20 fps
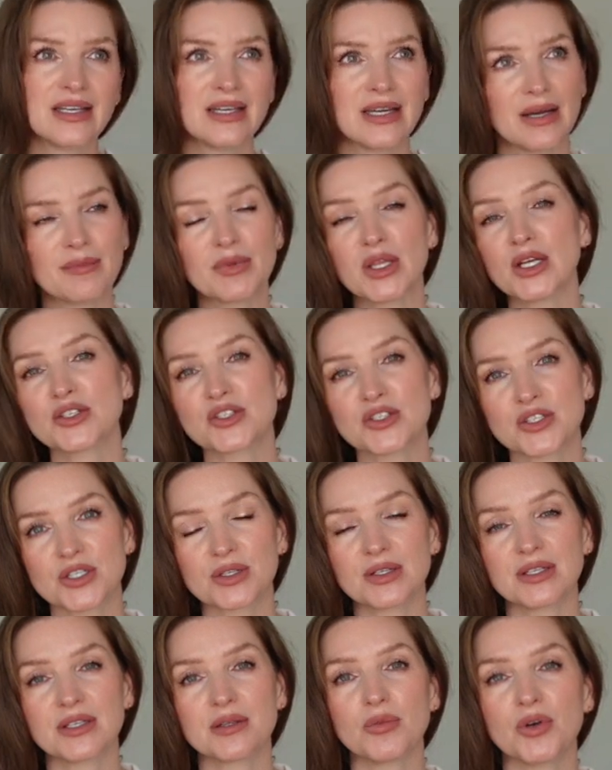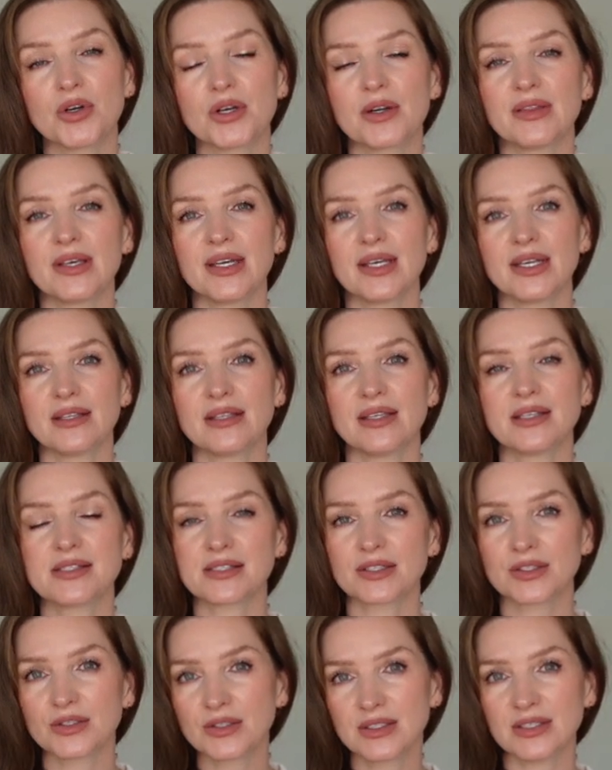I'm not sure anymore, then it's
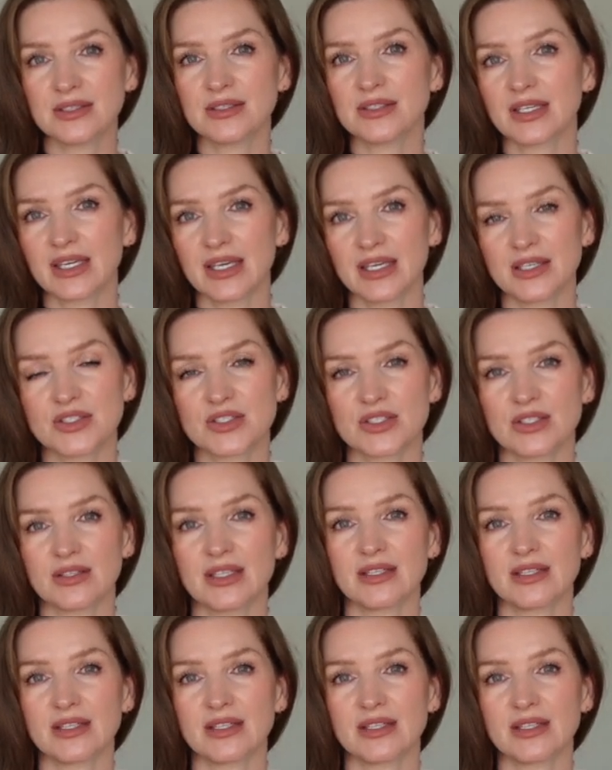a good indication